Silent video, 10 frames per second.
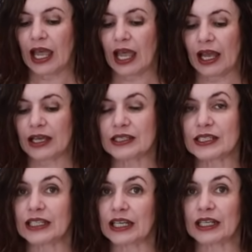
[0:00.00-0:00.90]
and
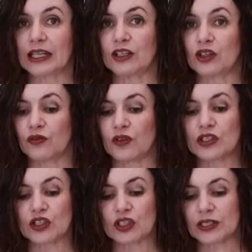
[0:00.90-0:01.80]
get it in your
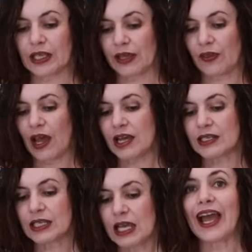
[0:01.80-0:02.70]
freezer just like that,